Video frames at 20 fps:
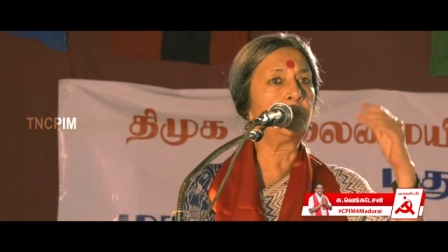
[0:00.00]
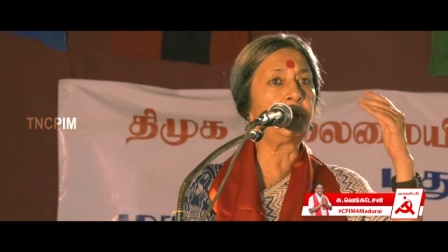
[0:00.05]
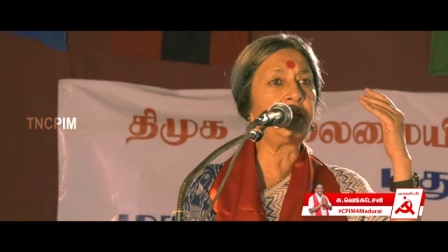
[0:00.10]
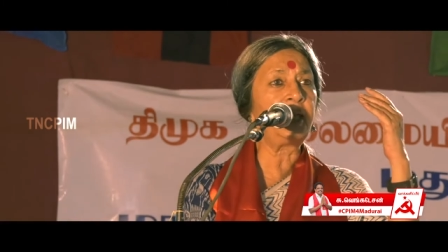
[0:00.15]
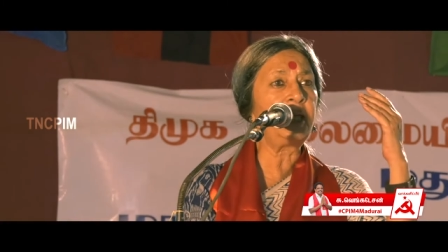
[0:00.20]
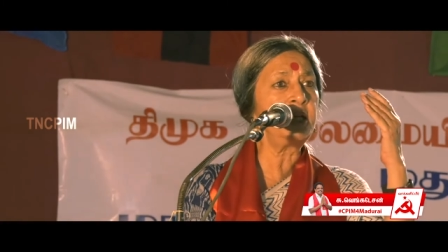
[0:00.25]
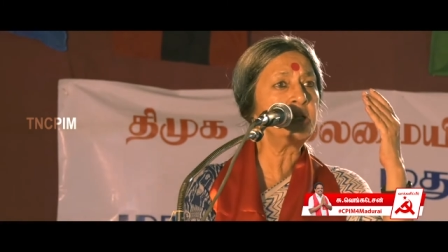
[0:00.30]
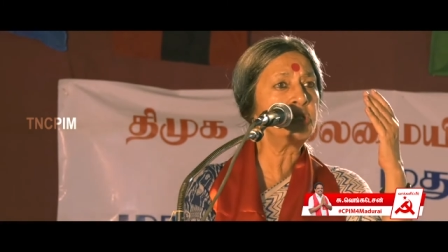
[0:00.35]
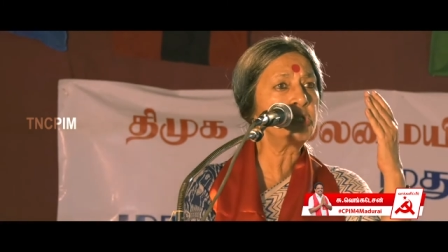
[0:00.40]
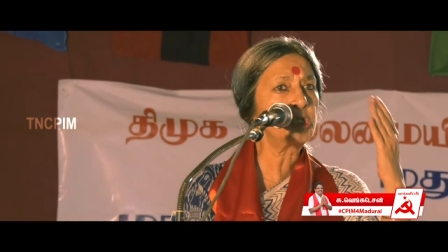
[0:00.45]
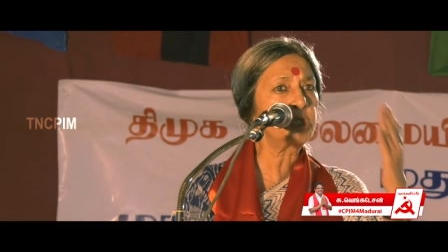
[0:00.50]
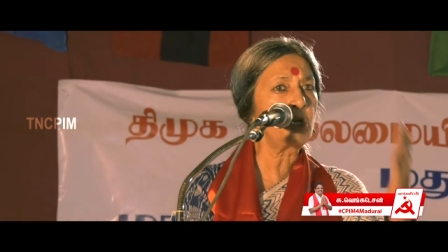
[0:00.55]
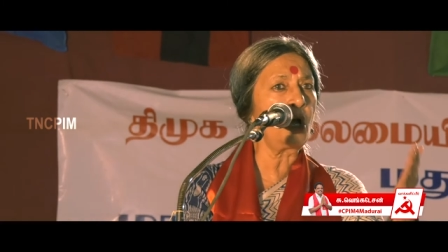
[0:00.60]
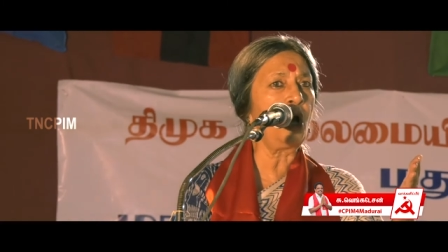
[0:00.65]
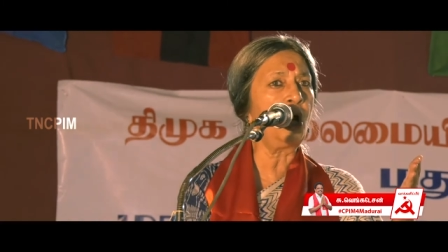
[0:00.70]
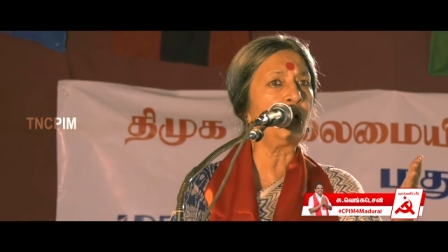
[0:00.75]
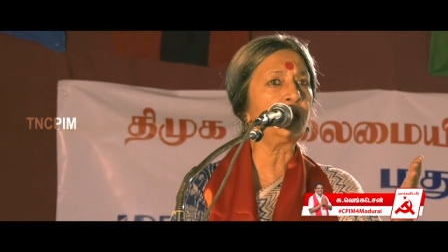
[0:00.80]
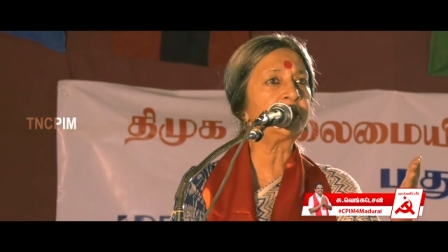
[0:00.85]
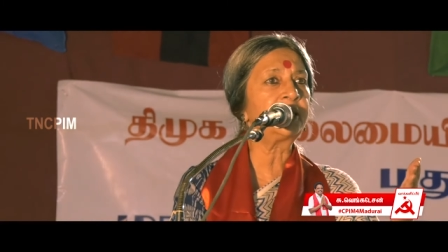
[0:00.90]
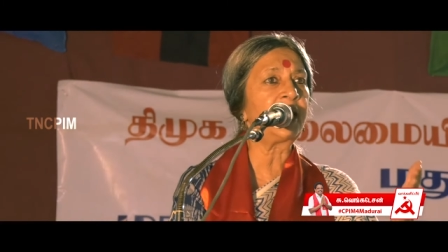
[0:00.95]
No. We
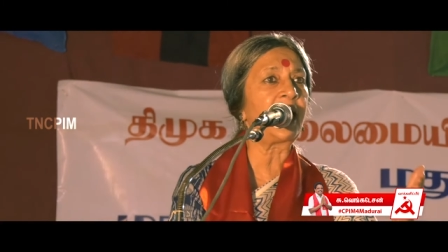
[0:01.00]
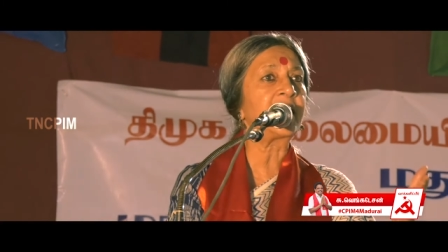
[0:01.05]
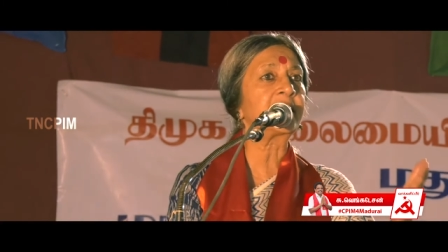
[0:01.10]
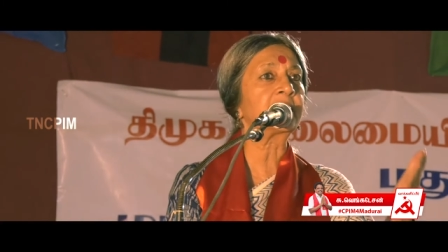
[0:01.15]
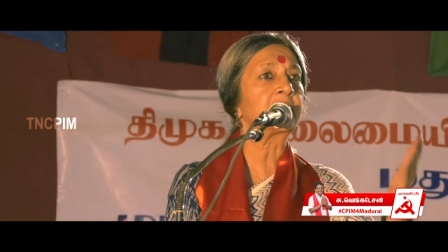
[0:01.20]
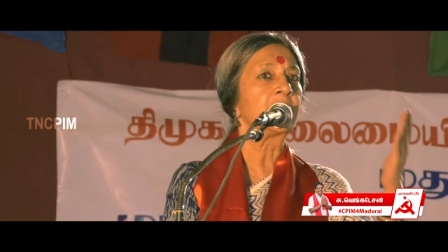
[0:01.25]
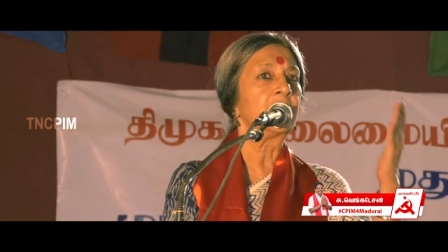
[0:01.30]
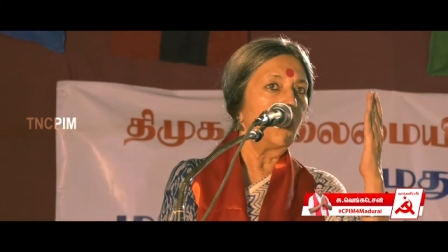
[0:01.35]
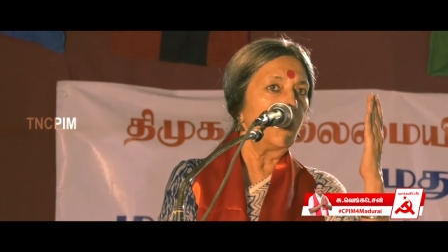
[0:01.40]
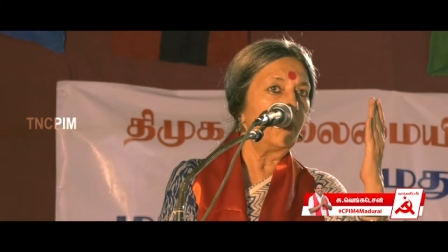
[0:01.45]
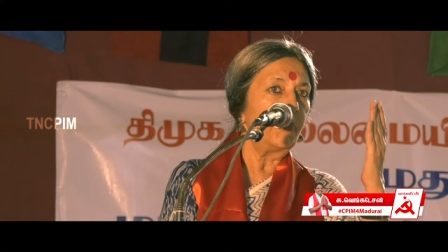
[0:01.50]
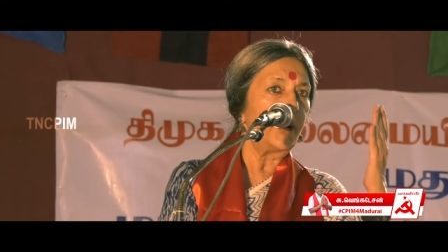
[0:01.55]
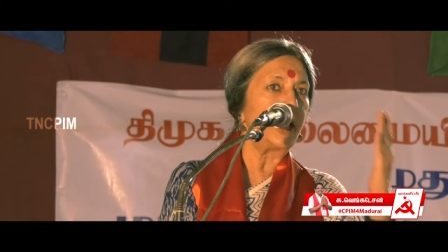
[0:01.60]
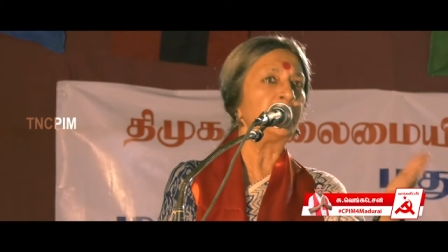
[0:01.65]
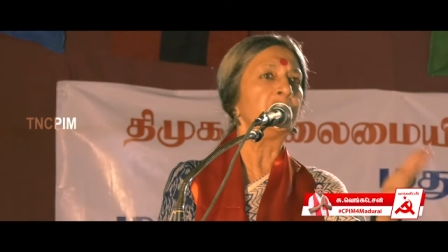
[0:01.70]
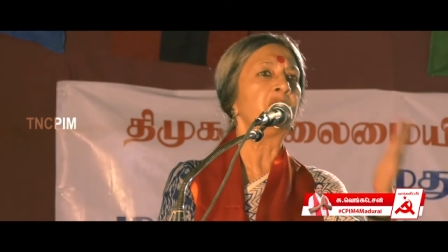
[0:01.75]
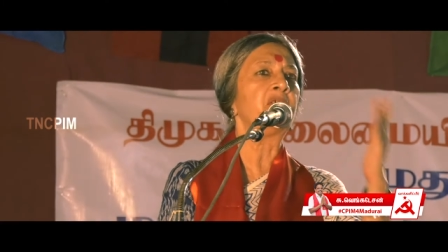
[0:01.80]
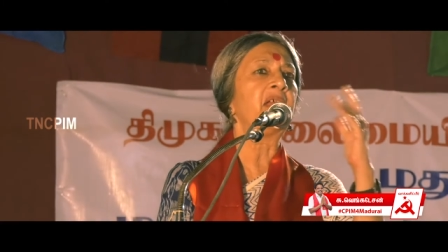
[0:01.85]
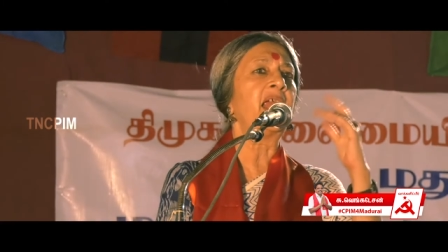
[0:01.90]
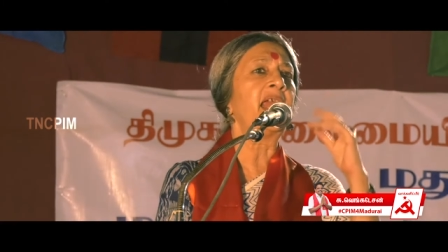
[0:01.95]
ensured that
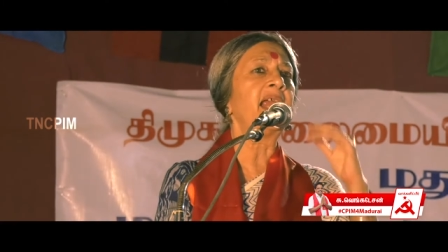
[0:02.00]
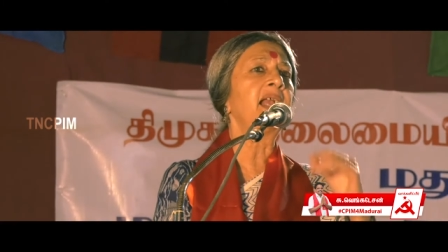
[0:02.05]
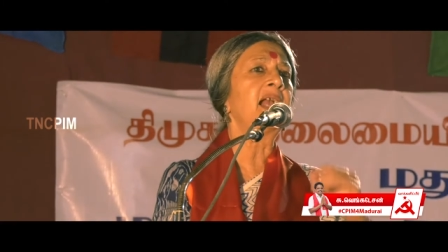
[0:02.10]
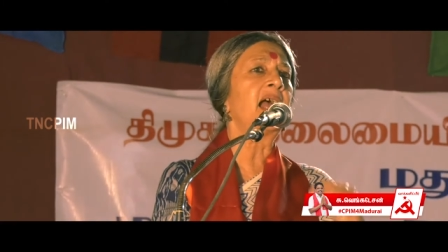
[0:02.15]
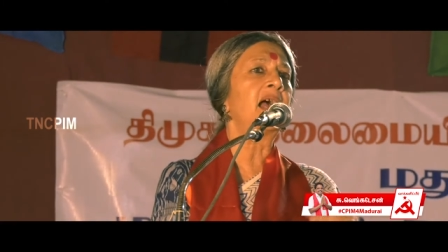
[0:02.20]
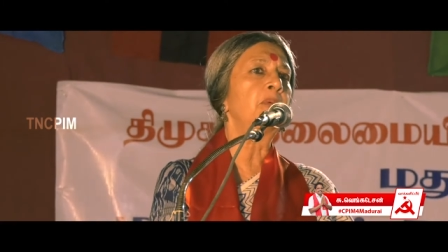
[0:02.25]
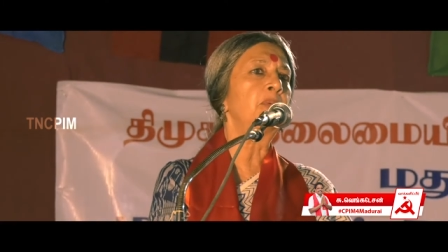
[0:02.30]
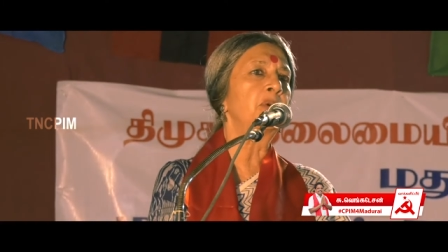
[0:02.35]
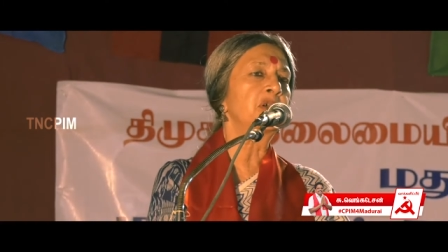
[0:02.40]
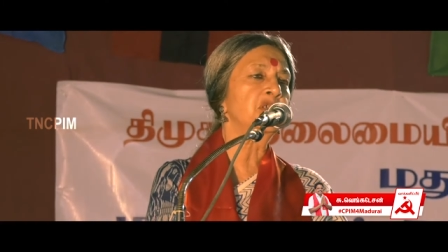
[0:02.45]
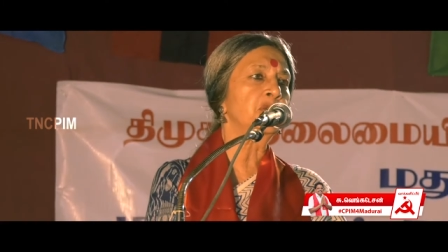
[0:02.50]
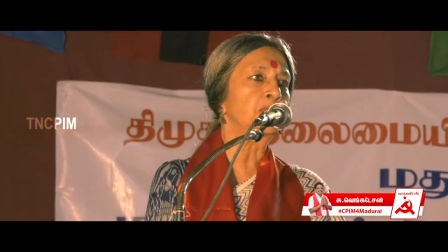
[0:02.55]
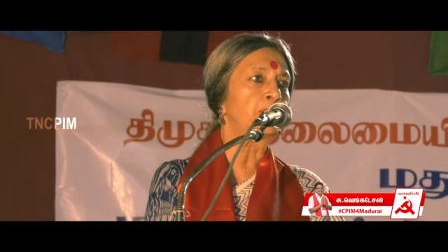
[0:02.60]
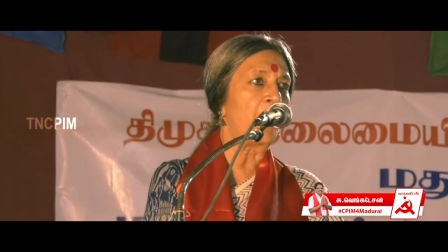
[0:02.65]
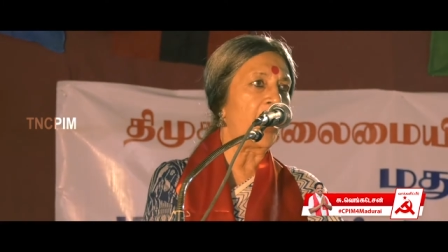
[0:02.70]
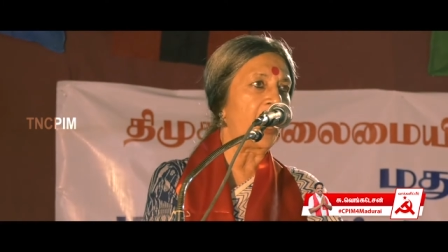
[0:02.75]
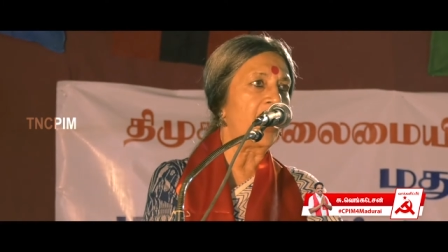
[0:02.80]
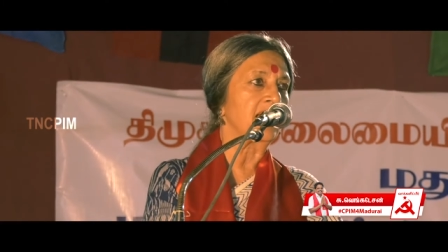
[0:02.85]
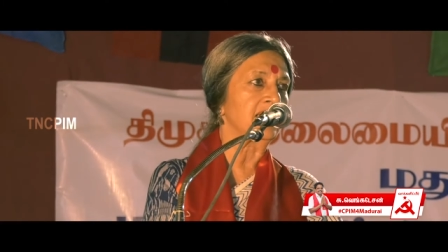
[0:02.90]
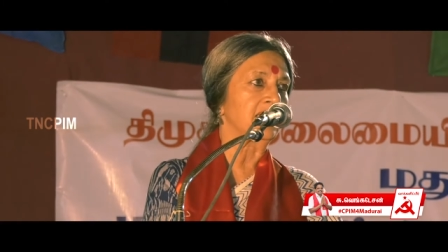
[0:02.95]
MGNREGA was
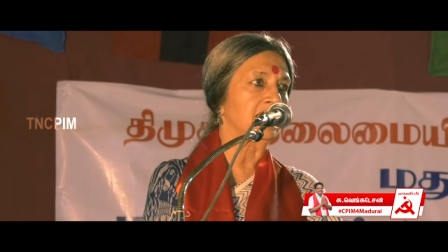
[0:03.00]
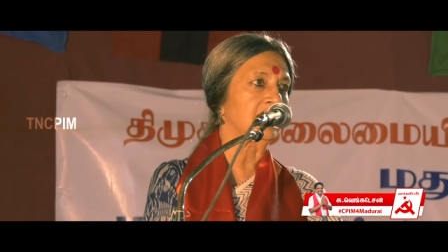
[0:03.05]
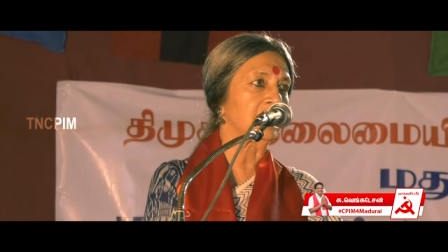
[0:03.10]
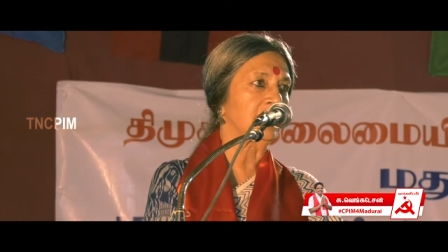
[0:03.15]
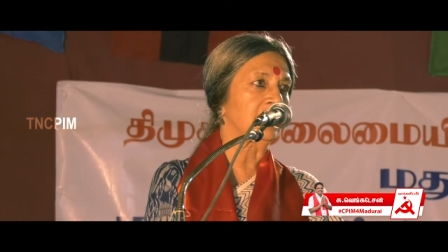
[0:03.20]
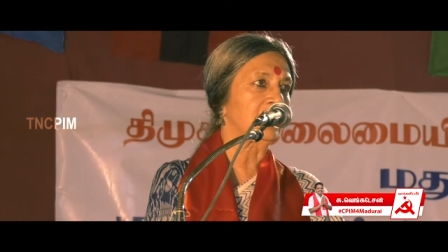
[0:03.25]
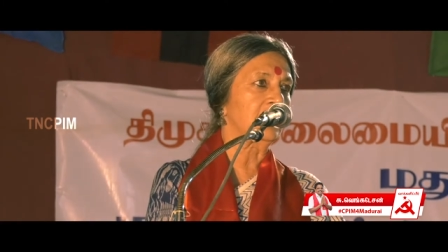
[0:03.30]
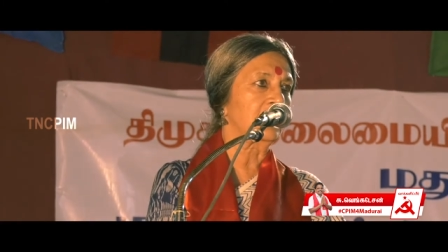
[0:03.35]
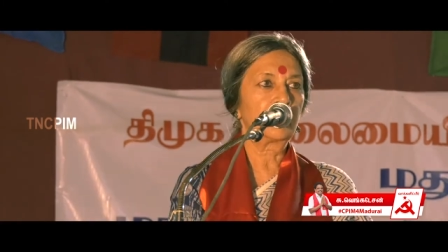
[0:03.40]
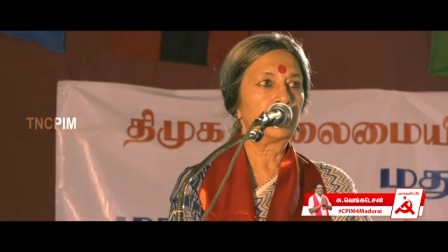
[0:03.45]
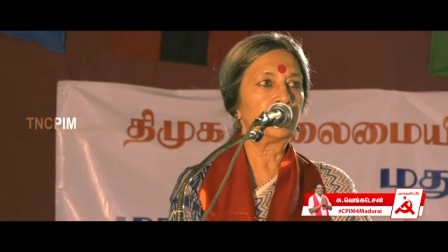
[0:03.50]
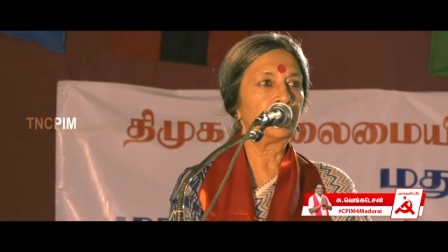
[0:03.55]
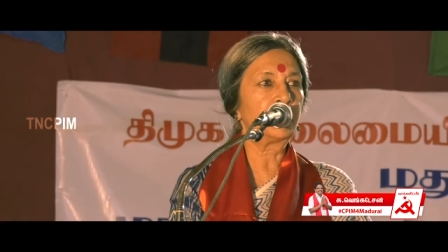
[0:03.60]
passed.